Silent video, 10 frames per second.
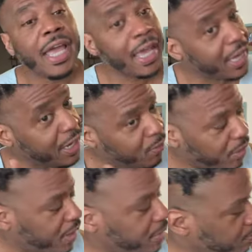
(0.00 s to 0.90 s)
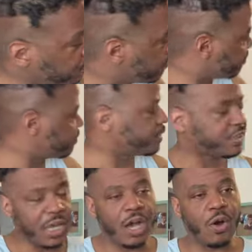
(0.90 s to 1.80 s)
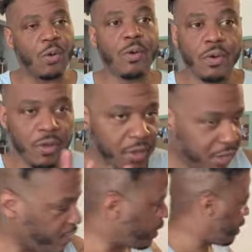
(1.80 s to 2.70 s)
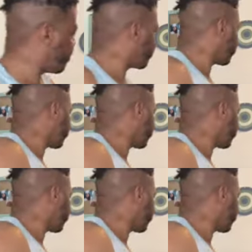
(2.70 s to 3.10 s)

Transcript: Anyway, so here it is.